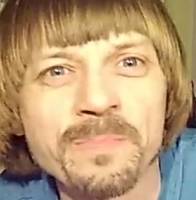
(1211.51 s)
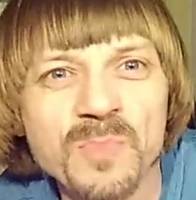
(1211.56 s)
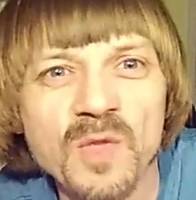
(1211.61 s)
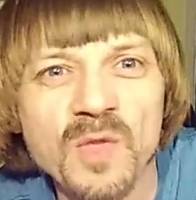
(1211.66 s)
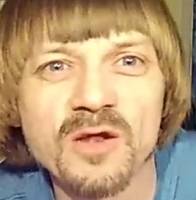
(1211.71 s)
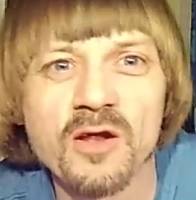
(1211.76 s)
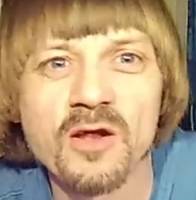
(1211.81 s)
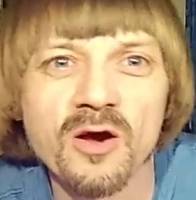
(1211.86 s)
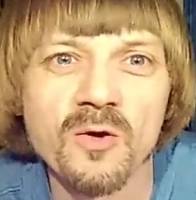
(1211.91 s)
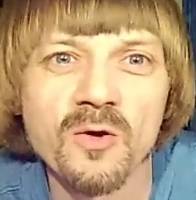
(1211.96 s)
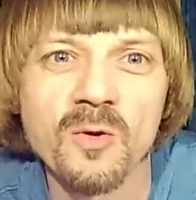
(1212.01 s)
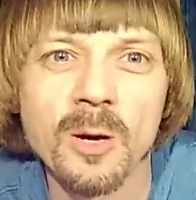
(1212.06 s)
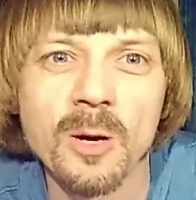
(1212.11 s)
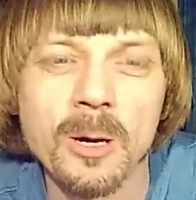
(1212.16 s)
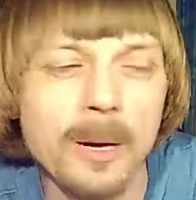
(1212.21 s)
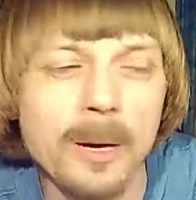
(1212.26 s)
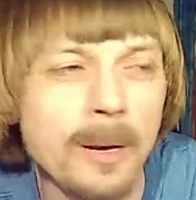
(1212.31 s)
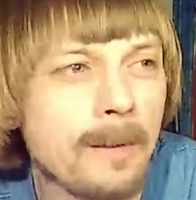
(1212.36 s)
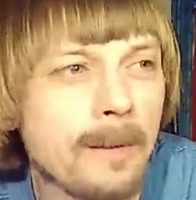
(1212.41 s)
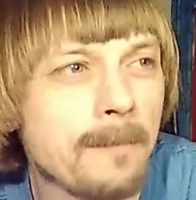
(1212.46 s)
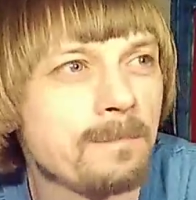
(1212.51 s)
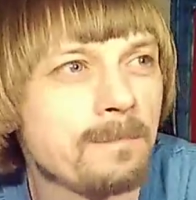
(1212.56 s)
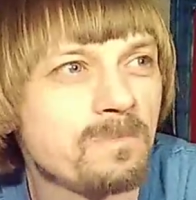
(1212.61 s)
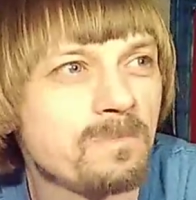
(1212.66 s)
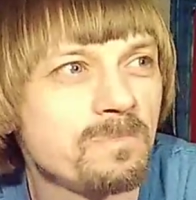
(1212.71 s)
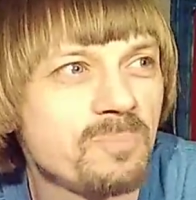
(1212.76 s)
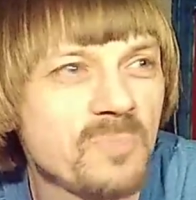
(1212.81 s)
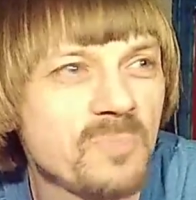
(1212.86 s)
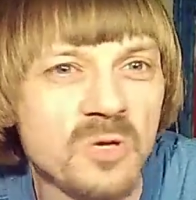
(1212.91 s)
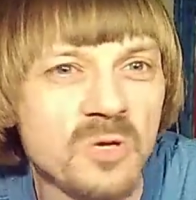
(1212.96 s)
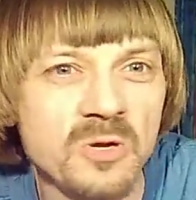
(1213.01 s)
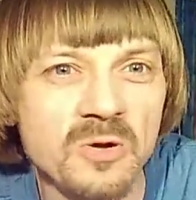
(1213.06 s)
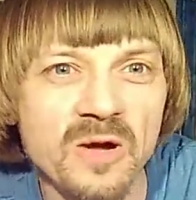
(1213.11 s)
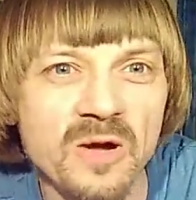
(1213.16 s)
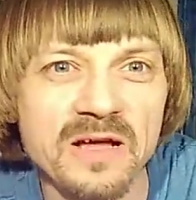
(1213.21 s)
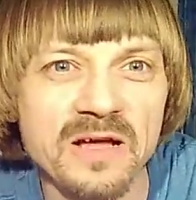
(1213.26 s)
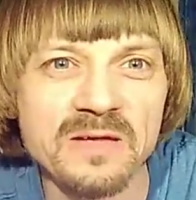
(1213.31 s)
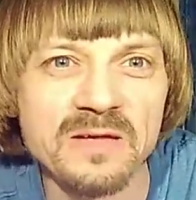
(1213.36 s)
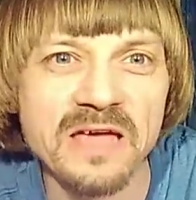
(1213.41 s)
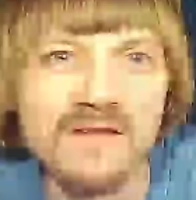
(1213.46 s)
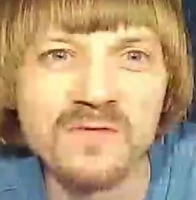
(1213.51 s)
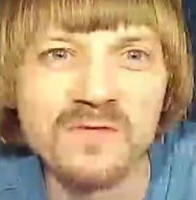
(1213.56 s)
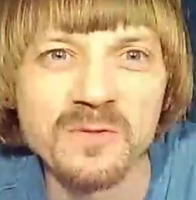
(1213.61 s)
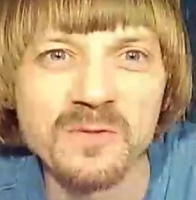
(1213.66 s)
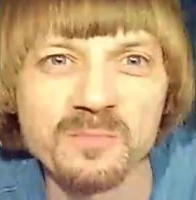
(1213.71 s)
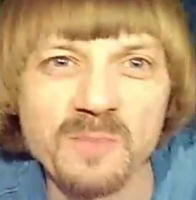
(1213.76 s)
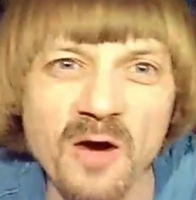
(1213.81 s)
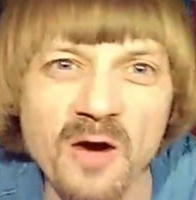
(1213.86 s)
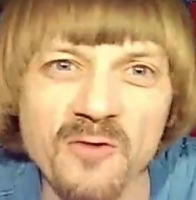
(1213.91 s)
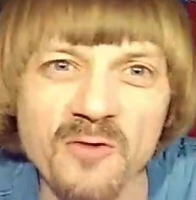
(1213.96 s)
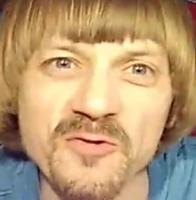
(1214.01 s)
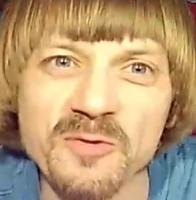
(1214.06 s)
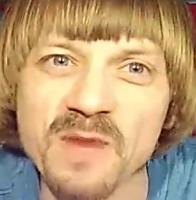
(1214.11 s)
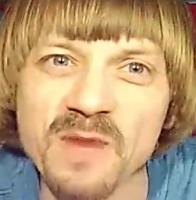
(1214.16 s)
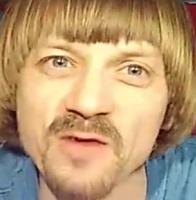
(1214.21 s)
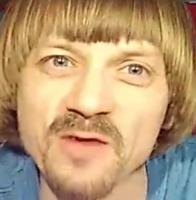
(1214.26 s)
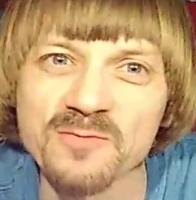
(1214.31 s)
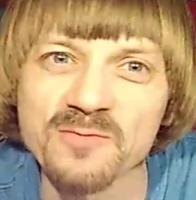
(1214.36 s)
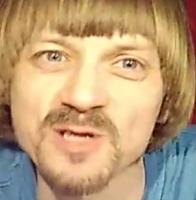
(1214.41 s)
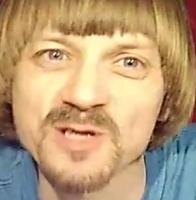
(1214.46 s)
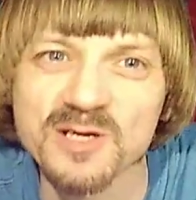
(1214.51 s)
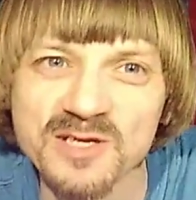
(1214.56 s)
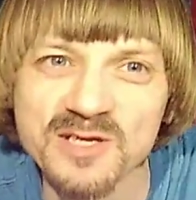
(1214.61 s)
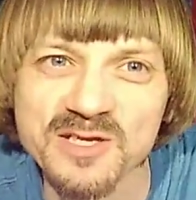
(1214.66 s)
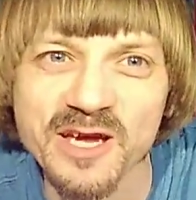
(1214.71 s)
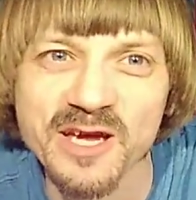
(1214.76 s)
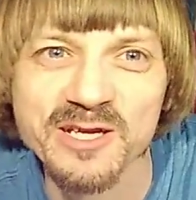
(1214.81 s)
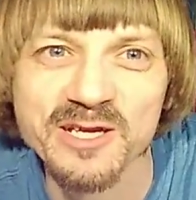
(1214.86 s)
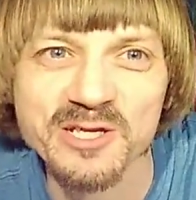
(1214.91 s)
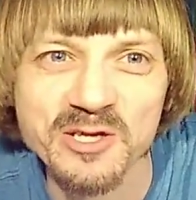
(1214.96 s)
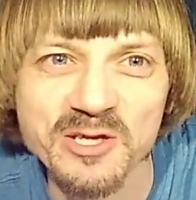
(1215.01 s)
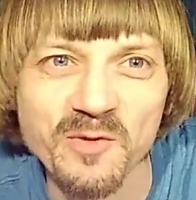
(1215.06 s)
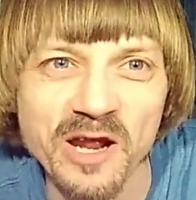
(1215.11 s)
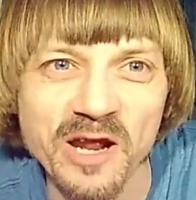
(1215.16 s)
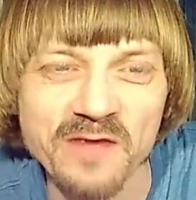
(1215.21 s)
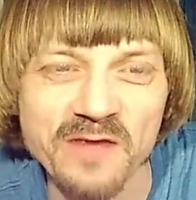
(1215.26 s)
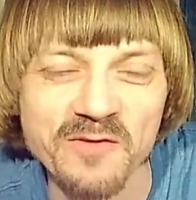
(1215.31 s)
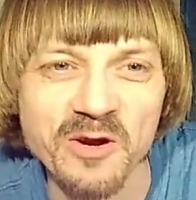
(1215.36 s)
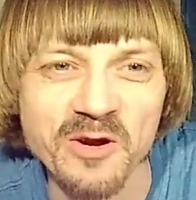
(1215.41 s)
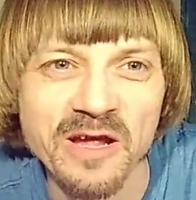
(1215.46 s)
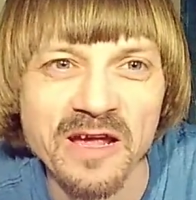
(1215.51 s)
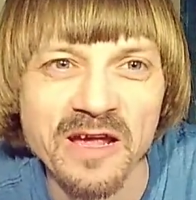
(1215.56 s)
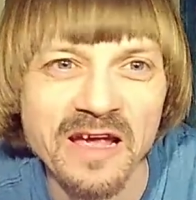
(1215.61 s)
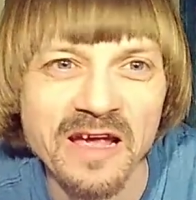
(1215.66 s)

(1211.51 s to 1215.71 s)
You know, um, you know, I gave them mouth-to-mouth resuscitation or whatever.